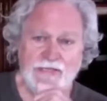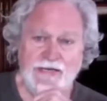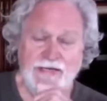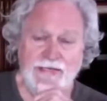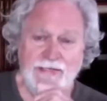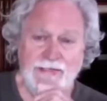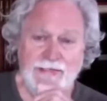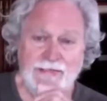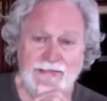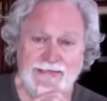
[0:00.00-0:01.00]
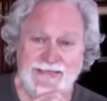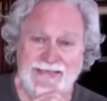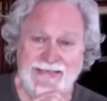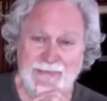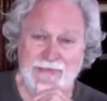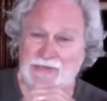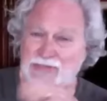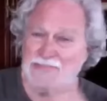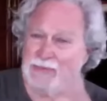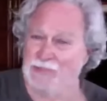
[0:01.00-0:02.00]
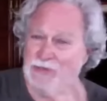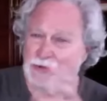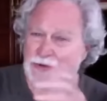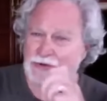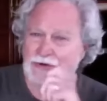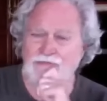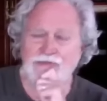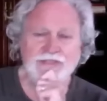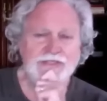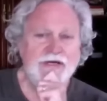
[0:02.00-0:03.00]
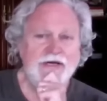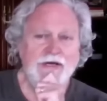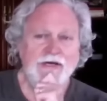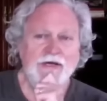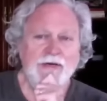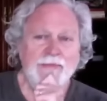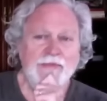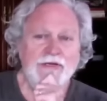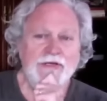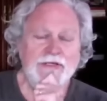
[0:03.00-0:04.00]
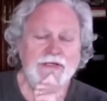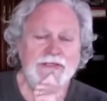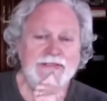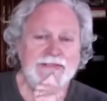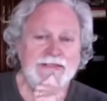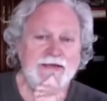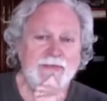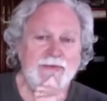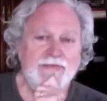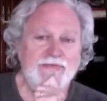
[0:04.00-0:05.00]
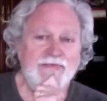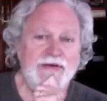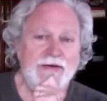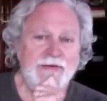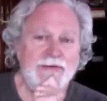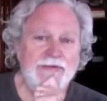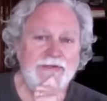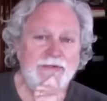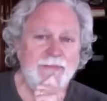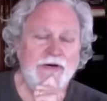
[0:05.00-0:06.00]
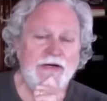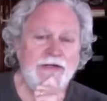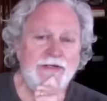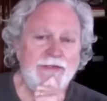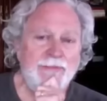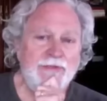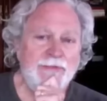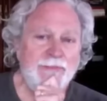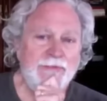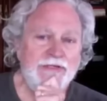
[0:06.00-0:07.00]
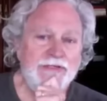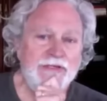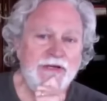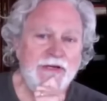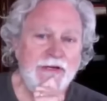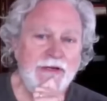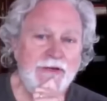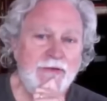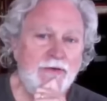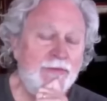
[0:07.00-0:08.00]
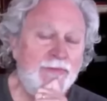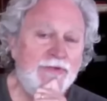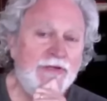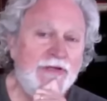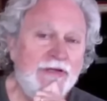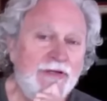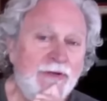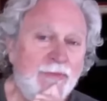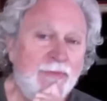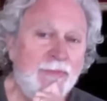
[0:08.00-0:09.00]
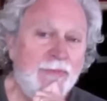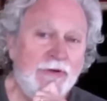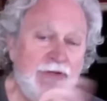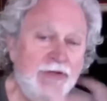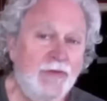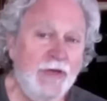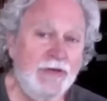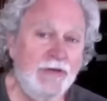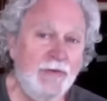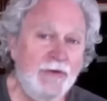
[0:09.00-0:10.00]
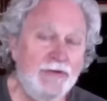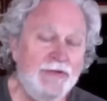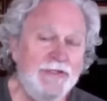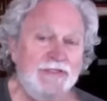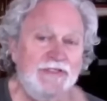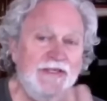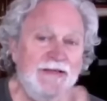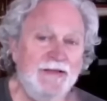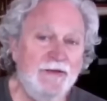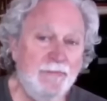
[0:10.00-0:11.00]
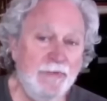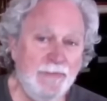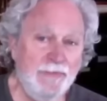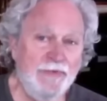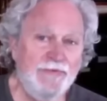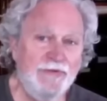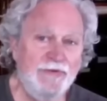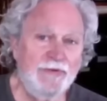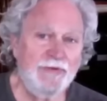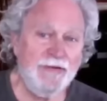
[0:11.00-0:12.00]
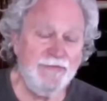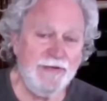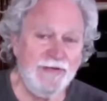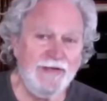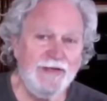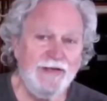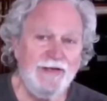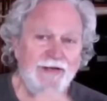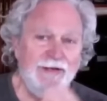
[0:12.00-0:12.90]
excited and keen, but also a little nervous, because it's like we found an apocalyptic messianic group thinking they're preparing the way in the wilderness, saying they're people of the new covenant,